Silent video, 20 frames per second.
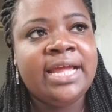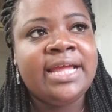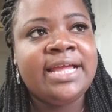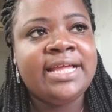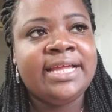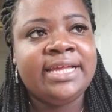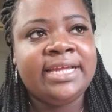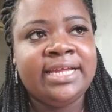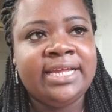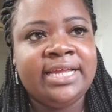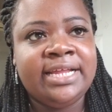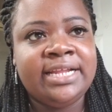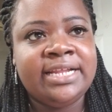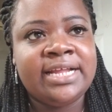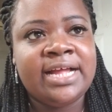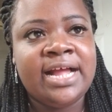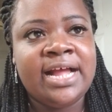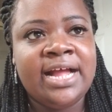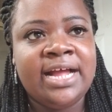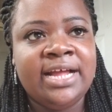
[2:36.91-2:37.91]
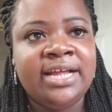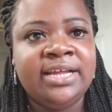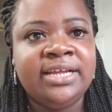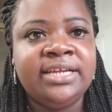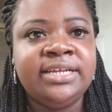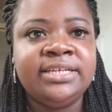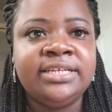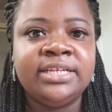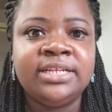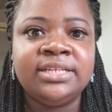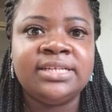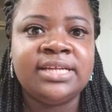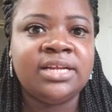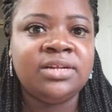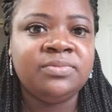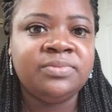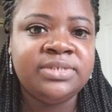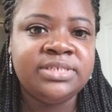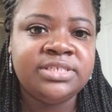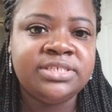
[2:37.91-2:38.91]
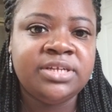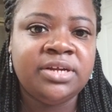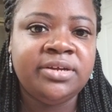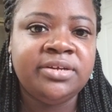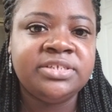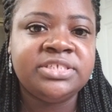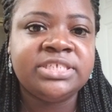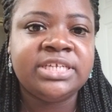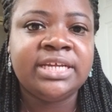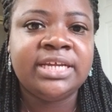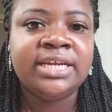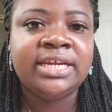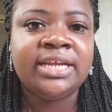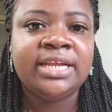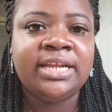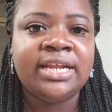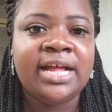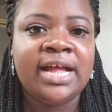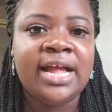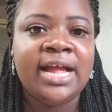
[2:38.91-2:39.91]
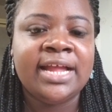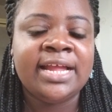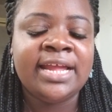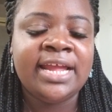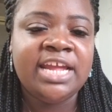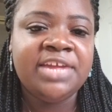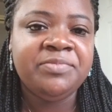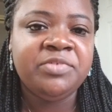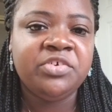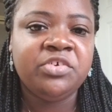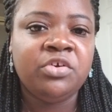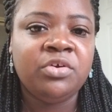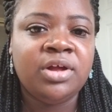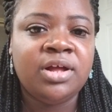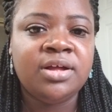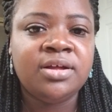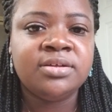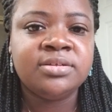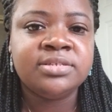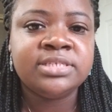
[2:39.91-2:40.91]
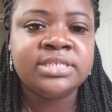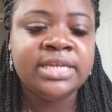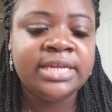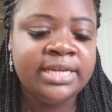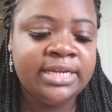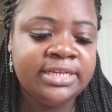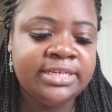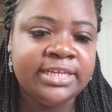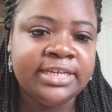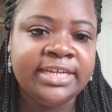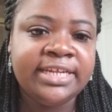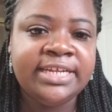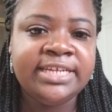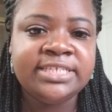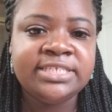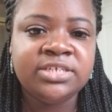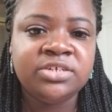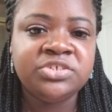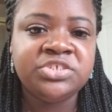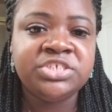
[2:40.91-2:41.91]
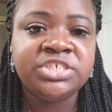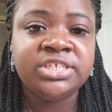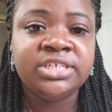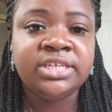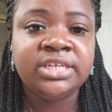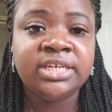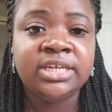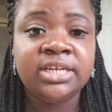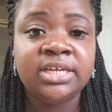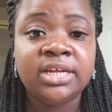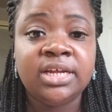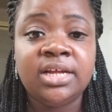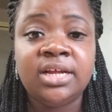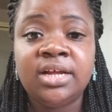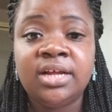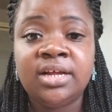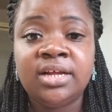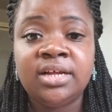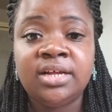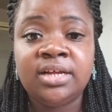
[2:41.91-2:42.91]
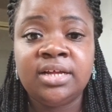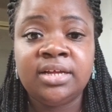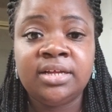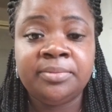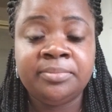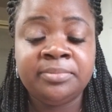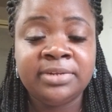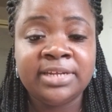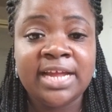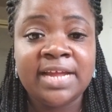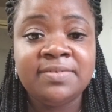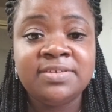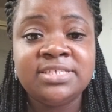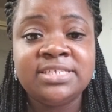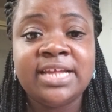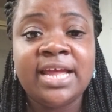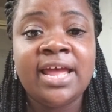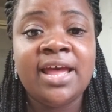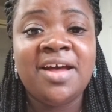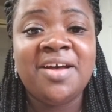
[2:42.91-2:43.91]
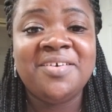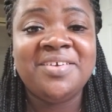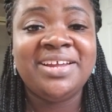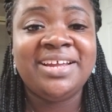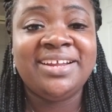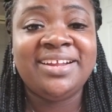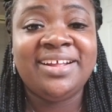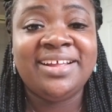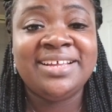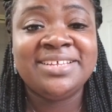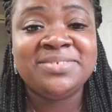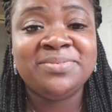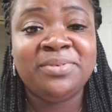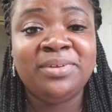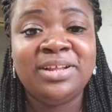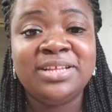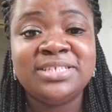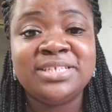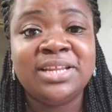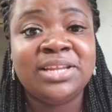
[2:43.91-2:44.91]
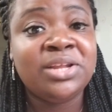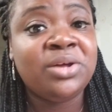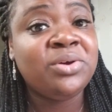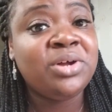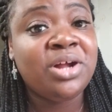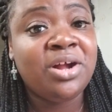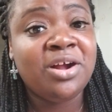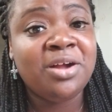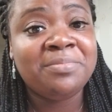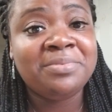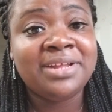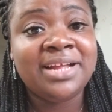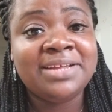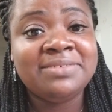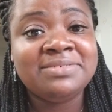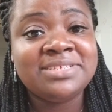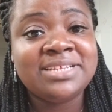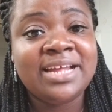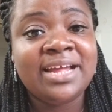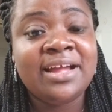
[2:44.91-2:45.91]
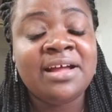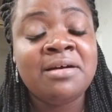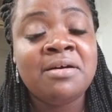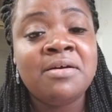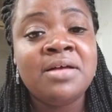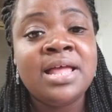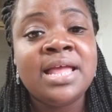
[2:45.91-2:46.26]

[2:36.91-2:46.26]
And I did a lot of research, and I came across the ketogenic lifestyle, and as well as the low carb lifestyle.